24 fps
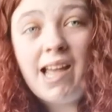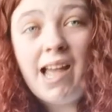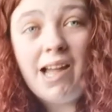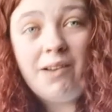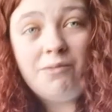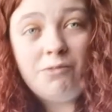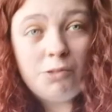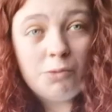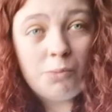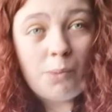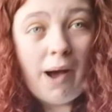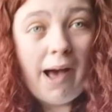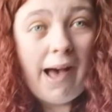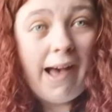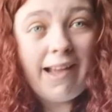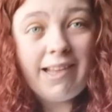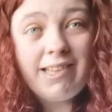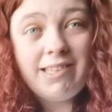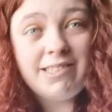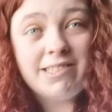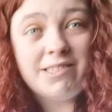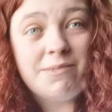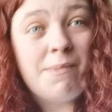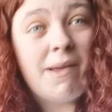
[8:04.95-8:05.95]
and
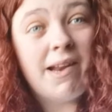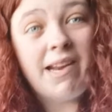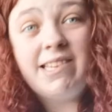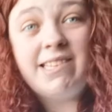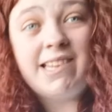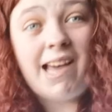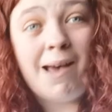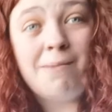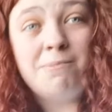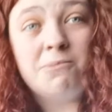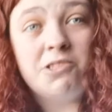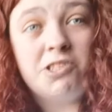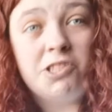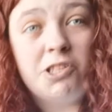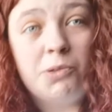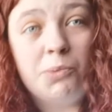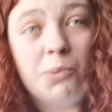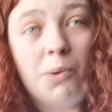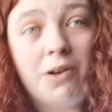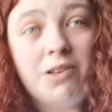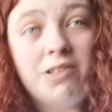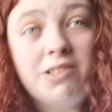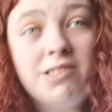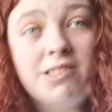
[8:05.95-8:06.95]
rewind as many times as you
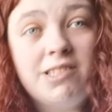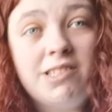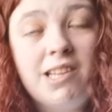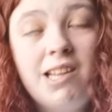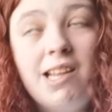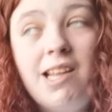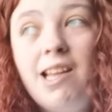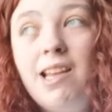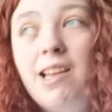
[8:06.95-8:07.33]
want.